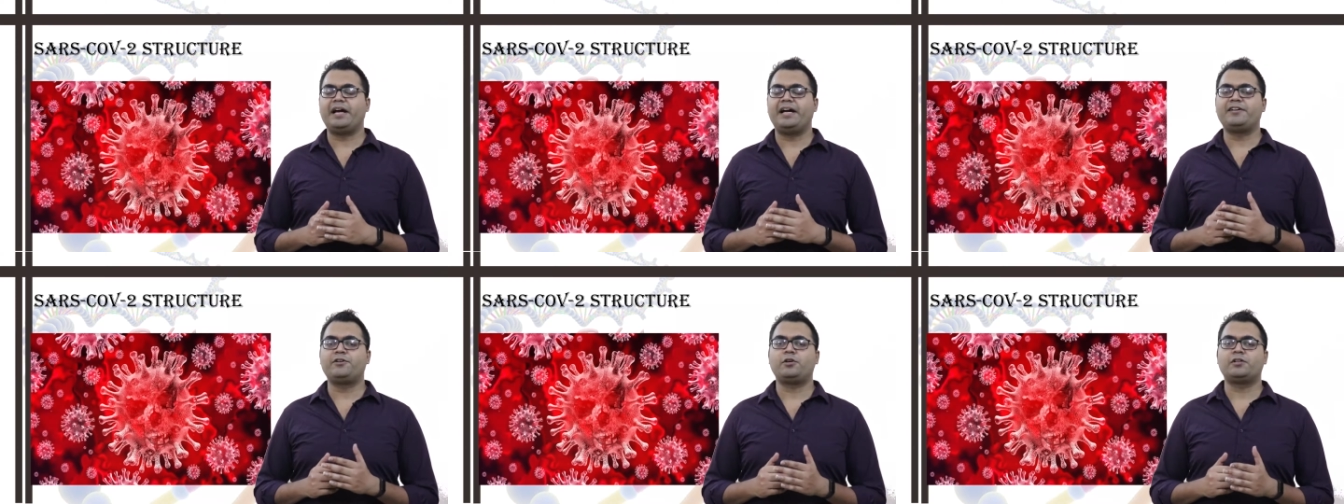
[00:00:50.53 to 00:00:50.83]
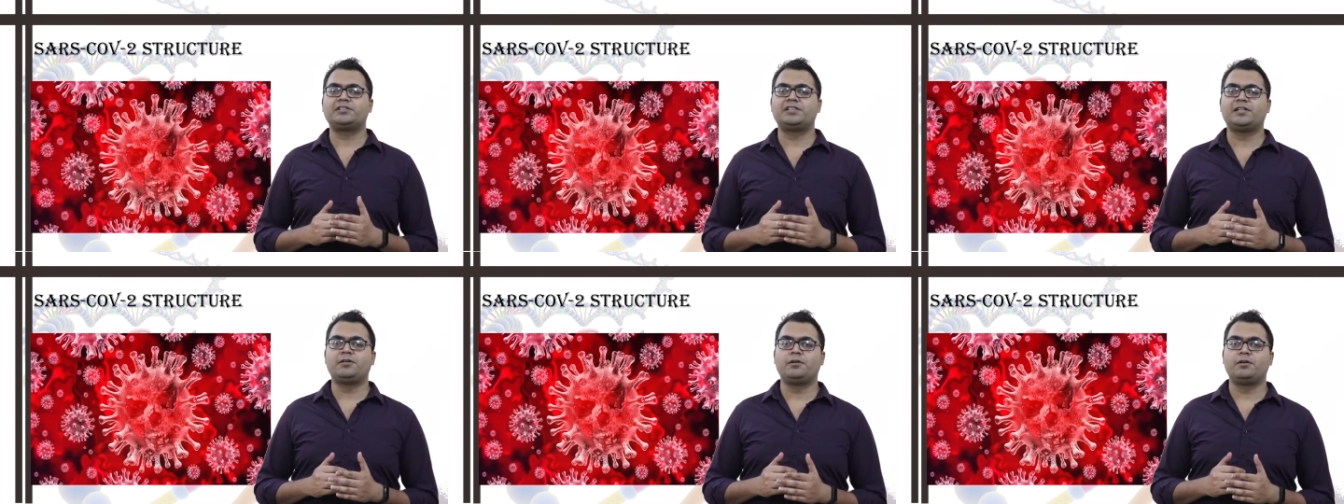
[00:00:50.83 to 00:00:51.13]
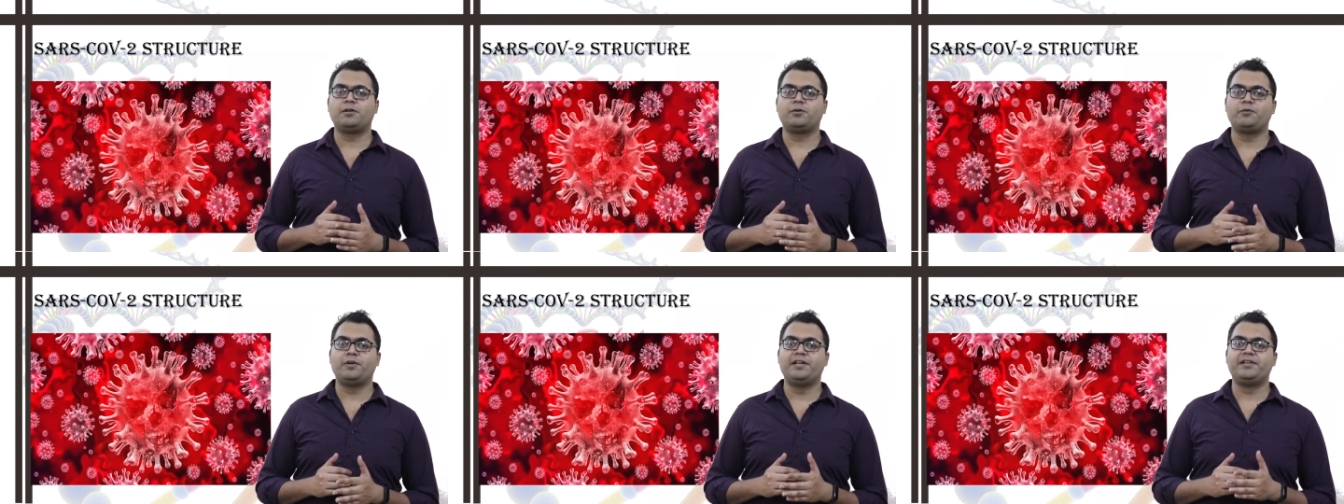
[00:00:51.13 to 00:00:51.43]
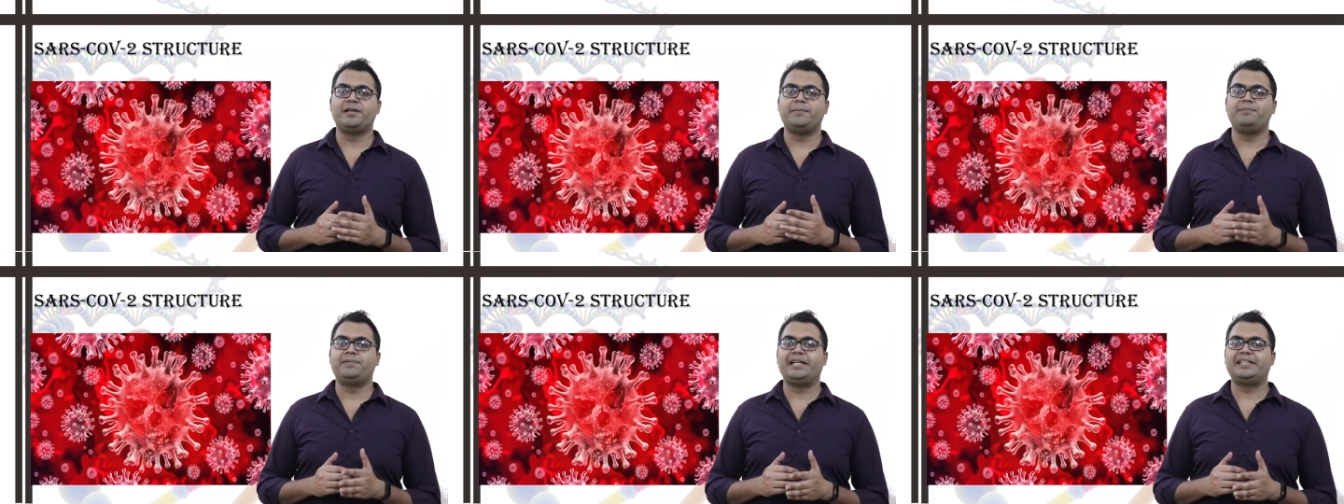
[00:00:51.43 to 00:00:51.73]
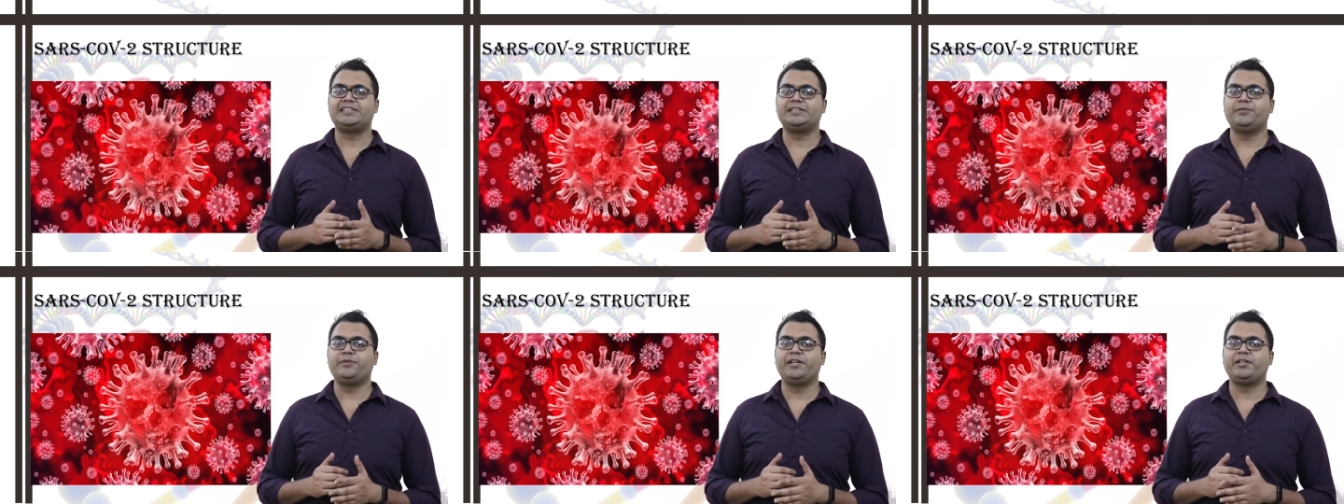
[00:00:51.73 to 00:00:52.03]
hydroxychloroquine,
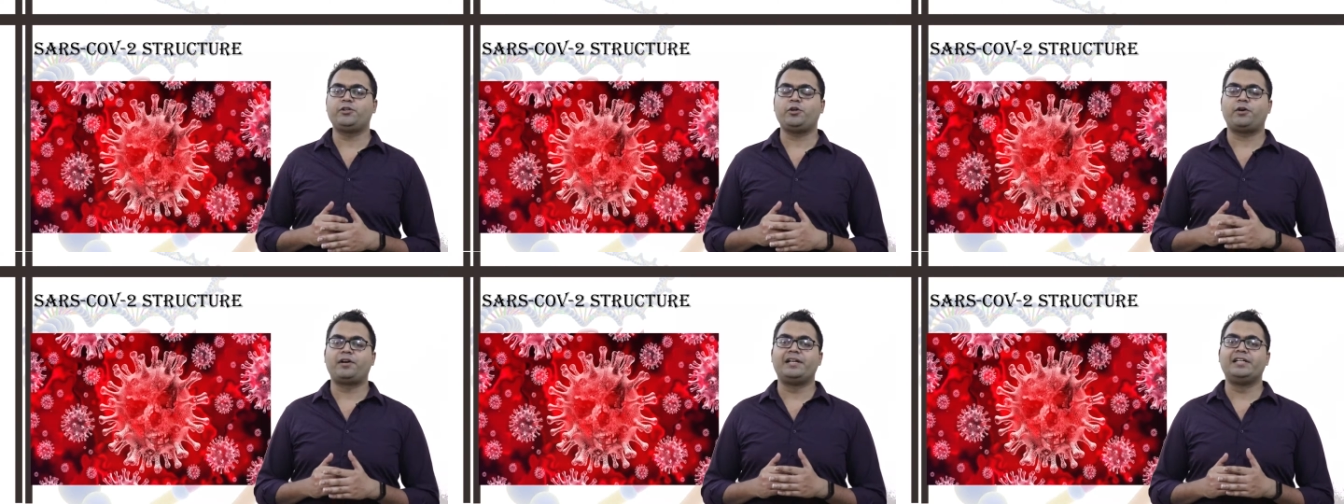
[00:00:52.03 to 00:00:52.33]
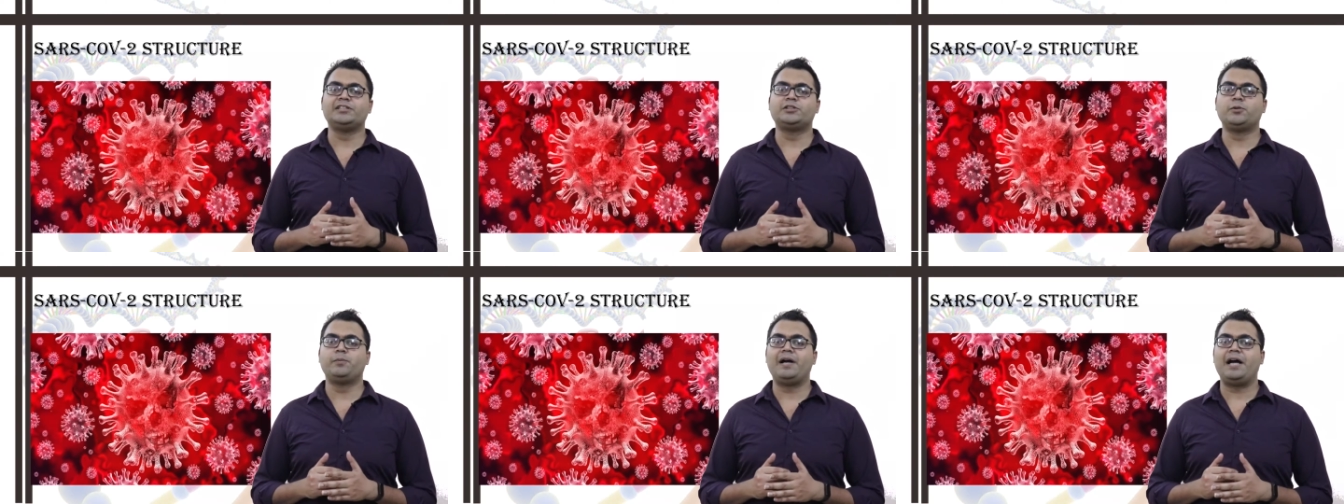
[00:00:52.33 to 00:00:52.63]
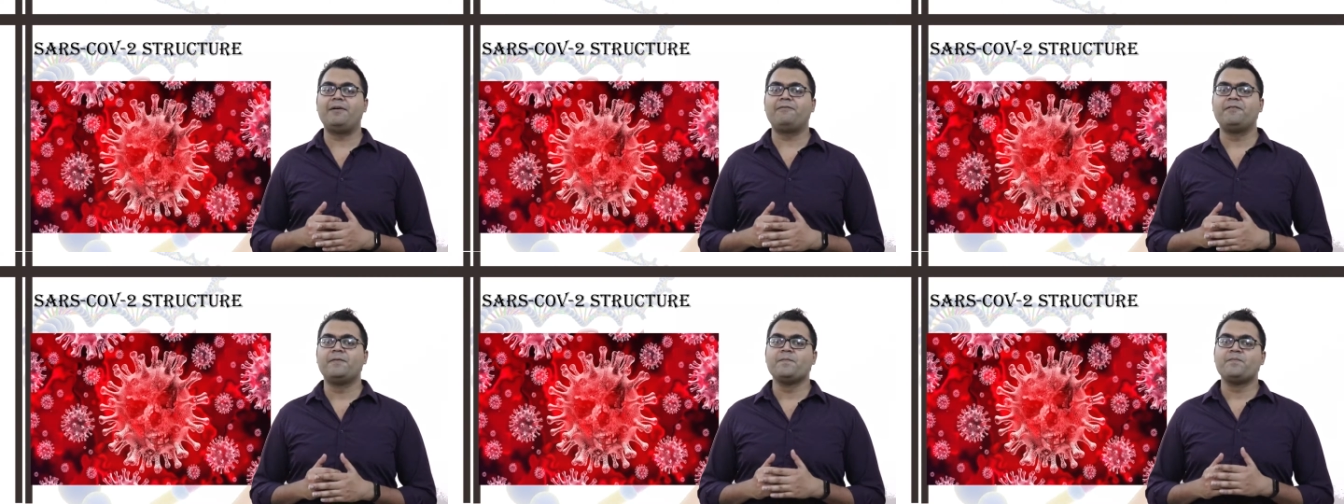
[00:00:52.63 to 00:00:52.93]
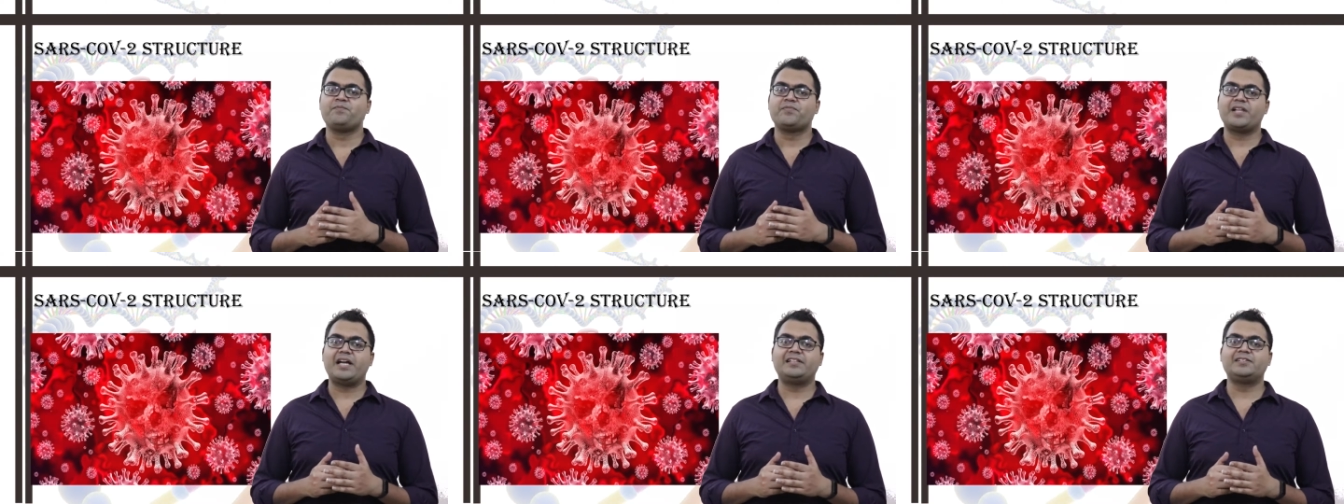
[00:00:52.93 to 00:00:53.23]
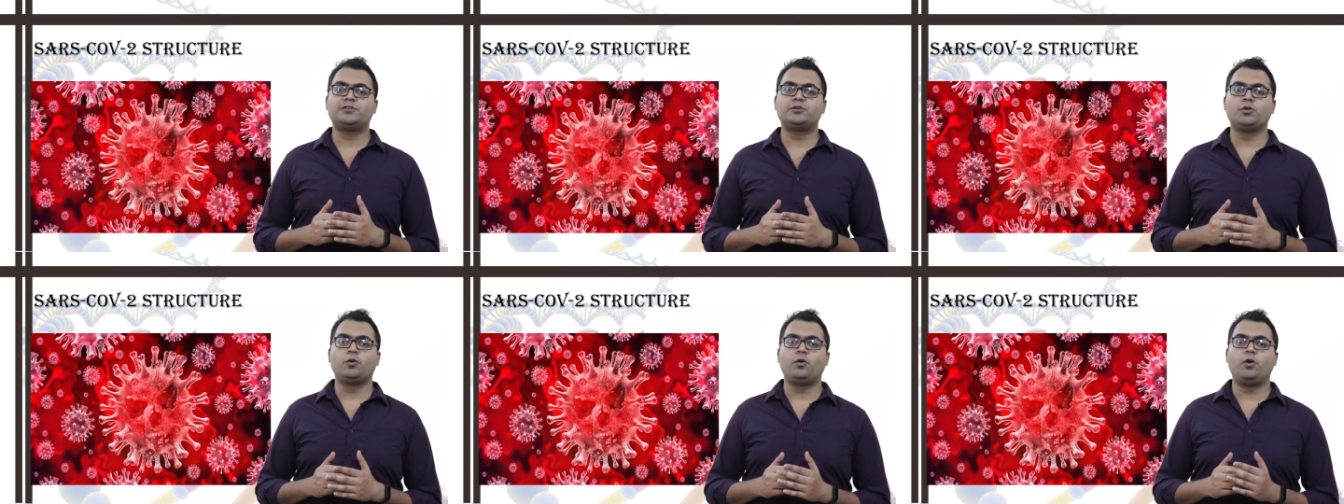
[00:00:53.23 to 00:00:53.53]
remdesivir, tocilizumab,
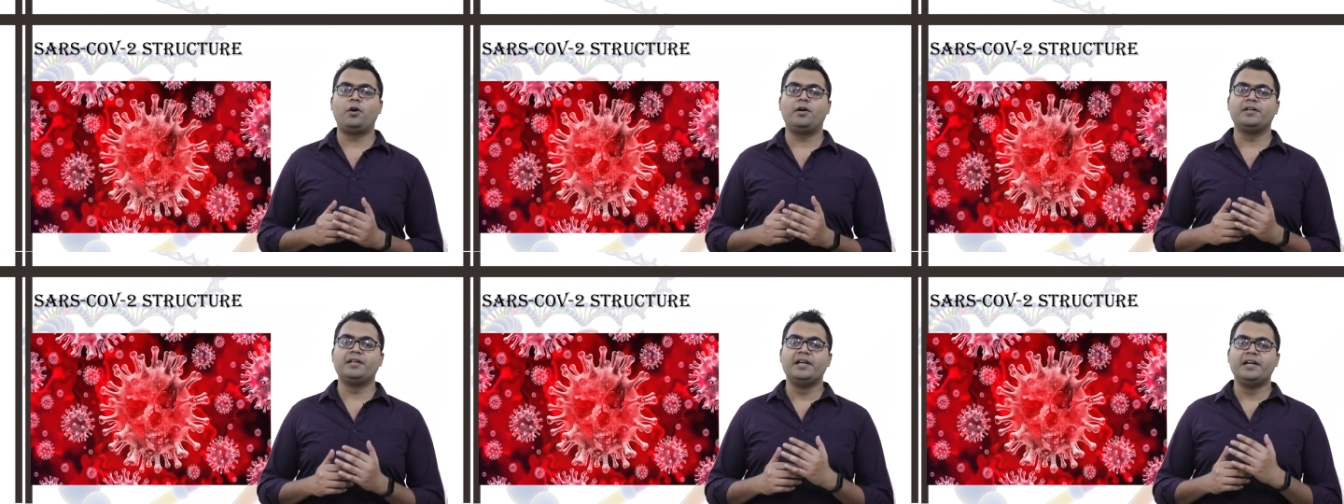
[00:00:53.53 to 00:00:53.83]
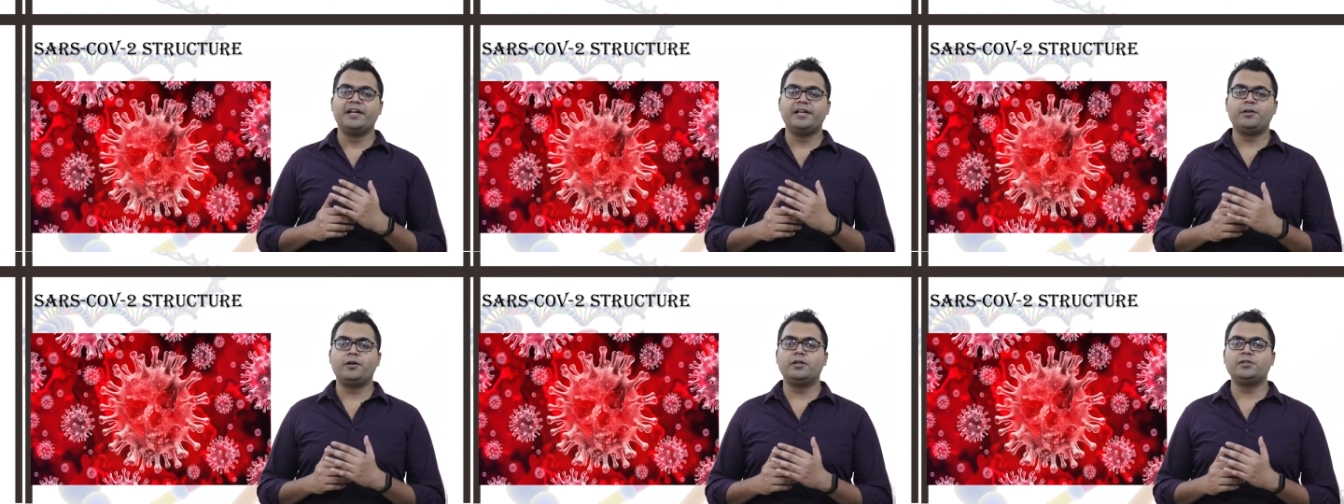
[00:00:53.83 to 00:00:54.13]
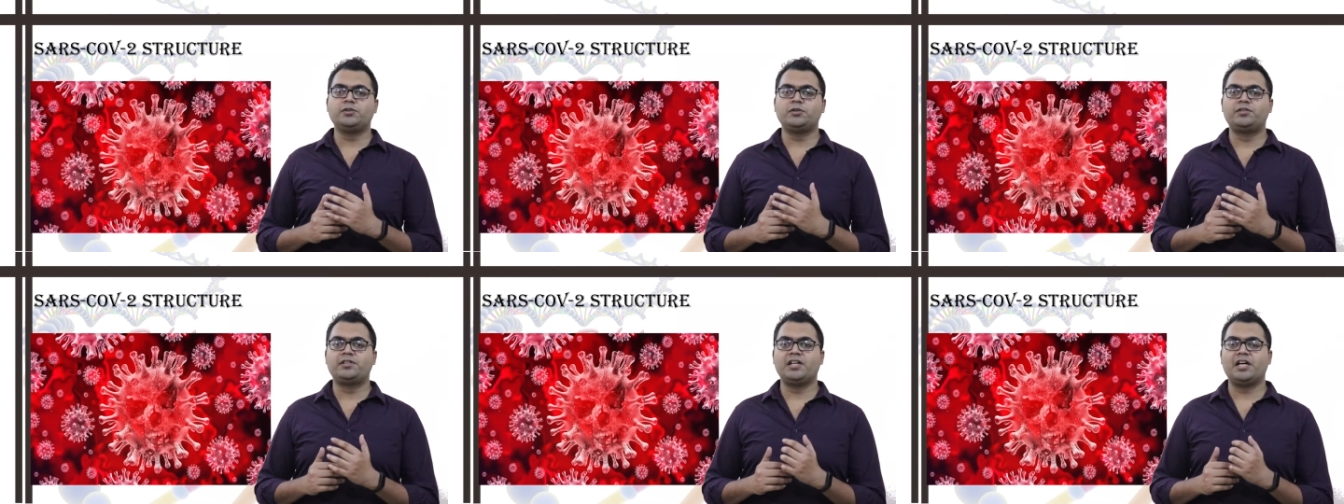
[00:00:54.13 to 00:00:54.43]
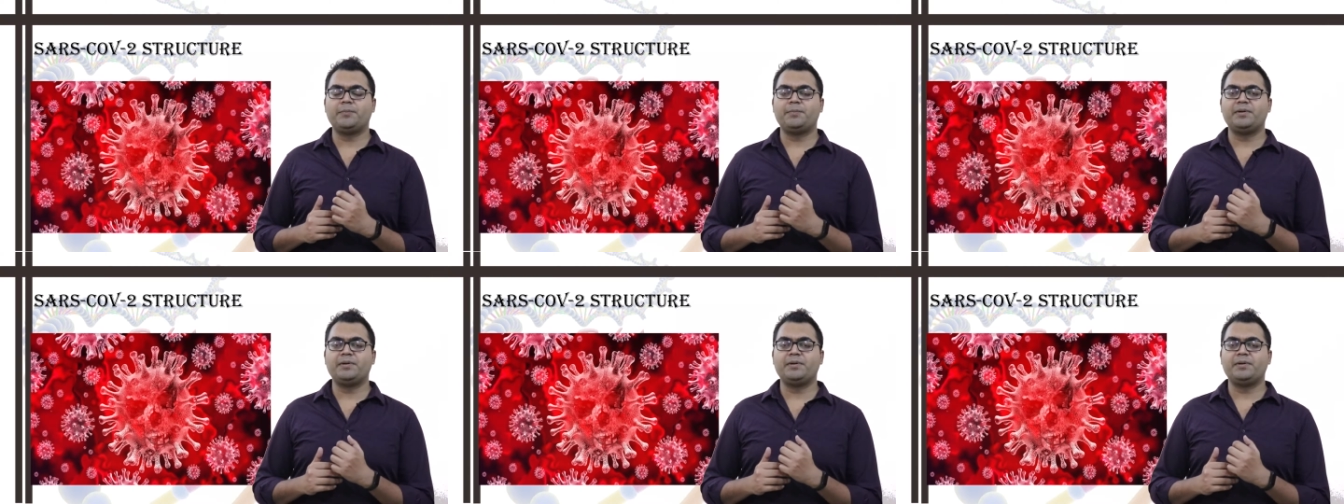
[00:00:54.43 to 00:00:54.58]
and so on in order to curb